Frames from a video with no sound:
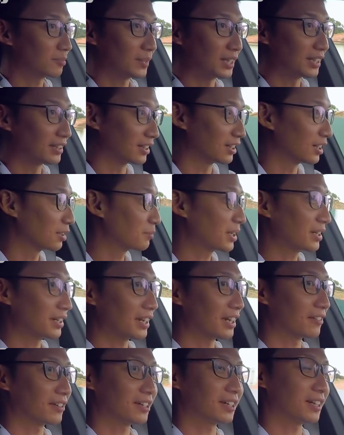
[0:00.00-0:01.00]
In the urban
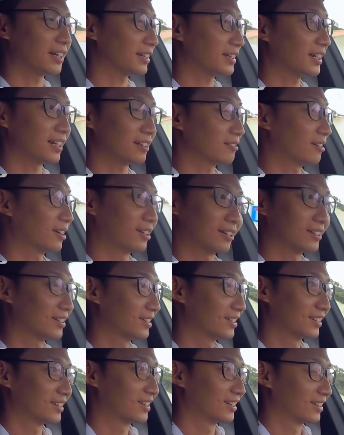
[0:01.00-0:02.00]
area like that,
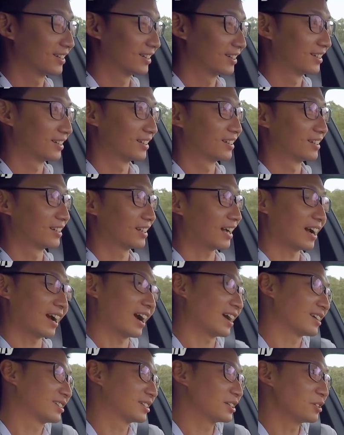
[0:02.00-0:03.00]
I,
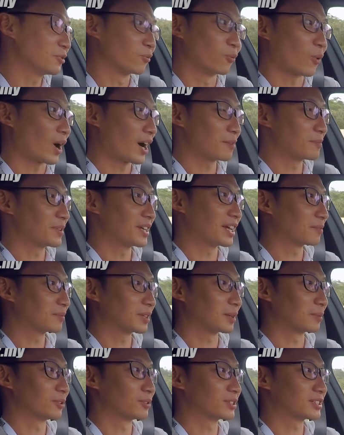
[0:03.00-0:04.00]
I see why B M
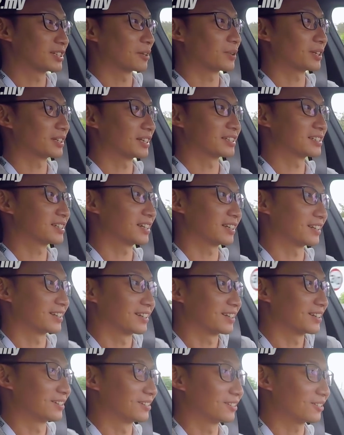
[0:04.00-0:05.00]
W said what they said.
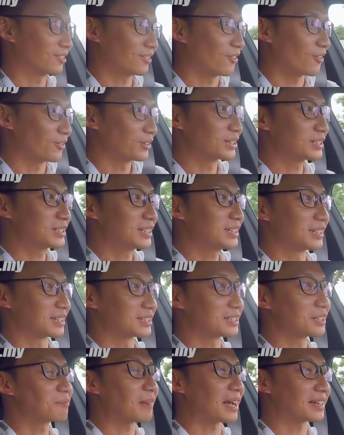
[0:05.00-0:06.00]
It honestly
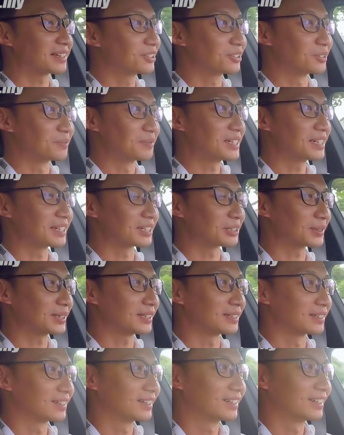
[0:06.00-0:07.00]
doesn't matter to me as
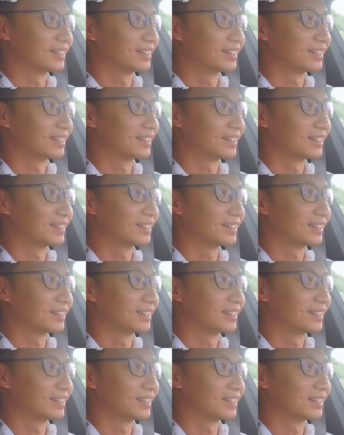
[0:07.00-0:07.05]
well.